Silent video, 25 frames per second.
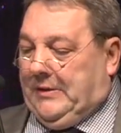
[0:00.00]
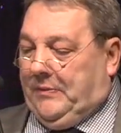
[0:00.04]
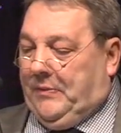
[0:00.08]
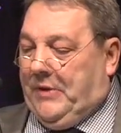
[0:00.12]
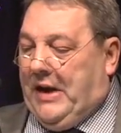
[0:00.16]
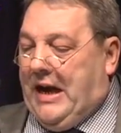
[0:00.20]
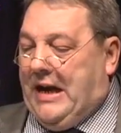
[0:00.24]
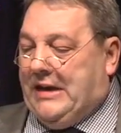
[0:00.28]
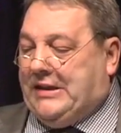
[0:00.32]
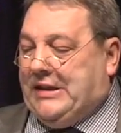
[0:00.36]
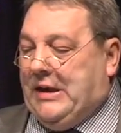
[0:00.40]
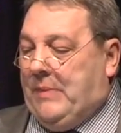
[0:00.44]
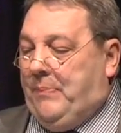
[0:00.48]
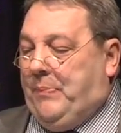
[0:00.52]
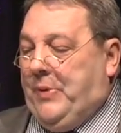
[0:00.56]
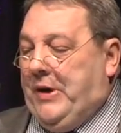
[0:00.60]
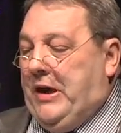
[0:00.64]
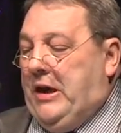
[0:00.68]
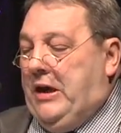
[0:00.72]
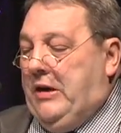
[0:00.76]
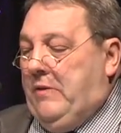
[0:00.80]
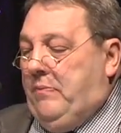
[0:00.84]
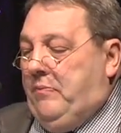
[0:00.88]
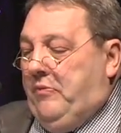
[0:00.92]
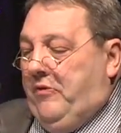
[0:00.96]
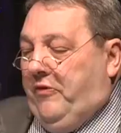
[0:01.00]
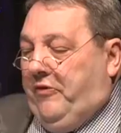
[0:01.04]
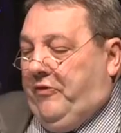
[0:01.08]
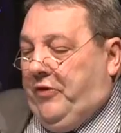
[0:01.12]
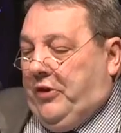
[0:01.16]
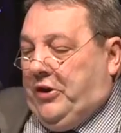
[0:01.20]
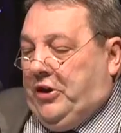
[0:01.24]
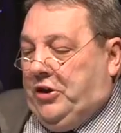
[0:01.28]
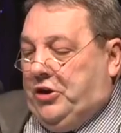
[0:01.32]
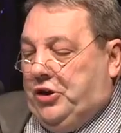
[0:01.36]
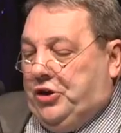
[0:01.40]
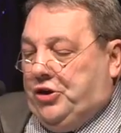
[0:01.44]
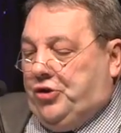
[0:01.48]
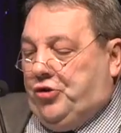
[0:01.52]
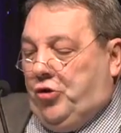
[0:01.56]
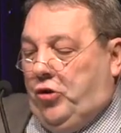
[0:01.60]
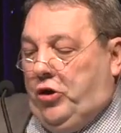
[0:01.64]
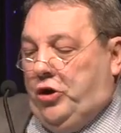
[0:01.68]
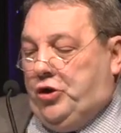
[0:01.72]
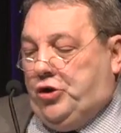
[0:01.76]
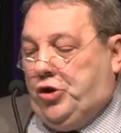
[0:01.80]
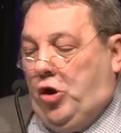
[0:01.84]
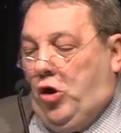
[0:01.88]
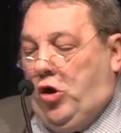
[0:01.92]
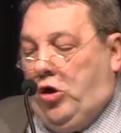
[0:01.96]
The SNP further
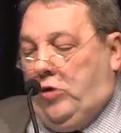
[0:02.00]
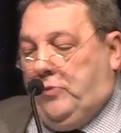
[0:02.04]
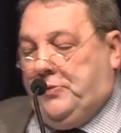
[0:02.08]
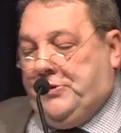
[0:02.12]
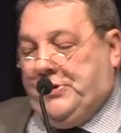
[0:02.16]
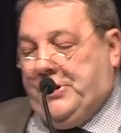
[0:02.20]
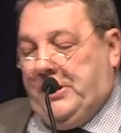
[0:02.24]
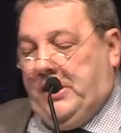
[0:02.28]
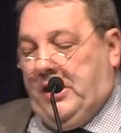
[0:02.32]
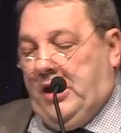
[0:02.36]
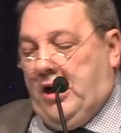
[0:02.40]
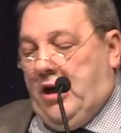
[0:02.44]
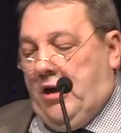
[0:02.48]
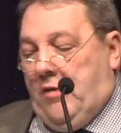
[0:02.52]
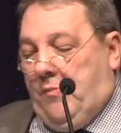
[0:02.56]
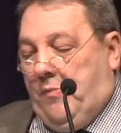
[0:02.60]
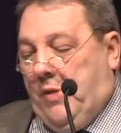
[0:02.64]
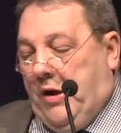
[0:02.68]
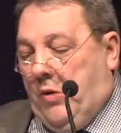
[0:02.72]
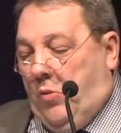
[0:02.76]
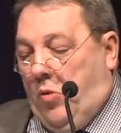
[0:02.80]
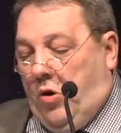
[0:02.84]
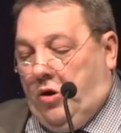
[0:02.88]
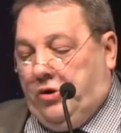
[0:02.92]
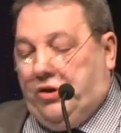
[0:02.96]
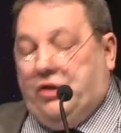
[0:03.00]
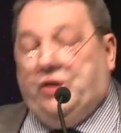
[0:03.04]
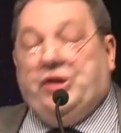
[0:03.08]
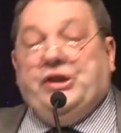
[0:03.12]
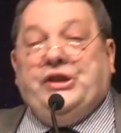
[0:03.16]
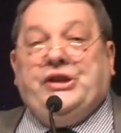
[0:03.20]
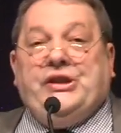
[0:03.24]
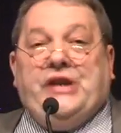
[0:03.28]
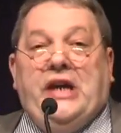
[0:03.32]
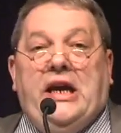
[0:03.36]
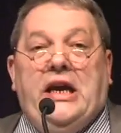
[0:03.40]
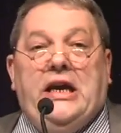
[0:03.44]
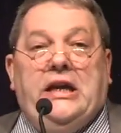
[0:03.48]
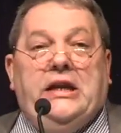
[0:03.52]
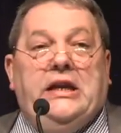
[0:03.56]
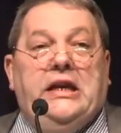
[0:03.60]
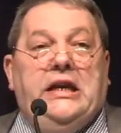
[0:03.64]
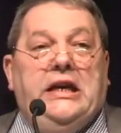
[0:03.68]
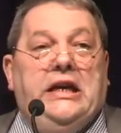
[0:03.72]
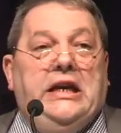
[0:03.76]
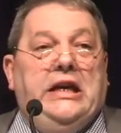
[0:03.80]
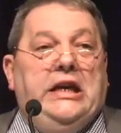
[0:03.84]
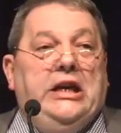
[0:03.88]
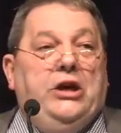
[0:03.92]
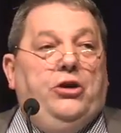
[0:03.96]
destroy jobs by wanting to stay in the
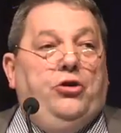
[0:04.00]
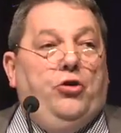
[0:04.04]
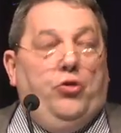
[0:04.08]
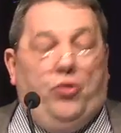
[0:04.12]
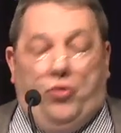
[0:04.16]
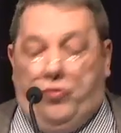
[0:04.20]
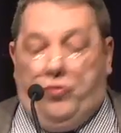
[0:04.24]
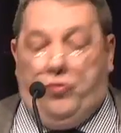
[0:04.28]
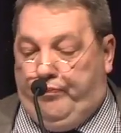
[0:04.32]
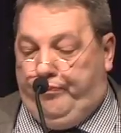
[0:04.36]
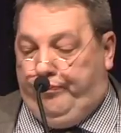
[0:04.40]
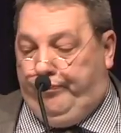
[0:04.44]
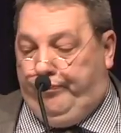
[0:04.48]
EU,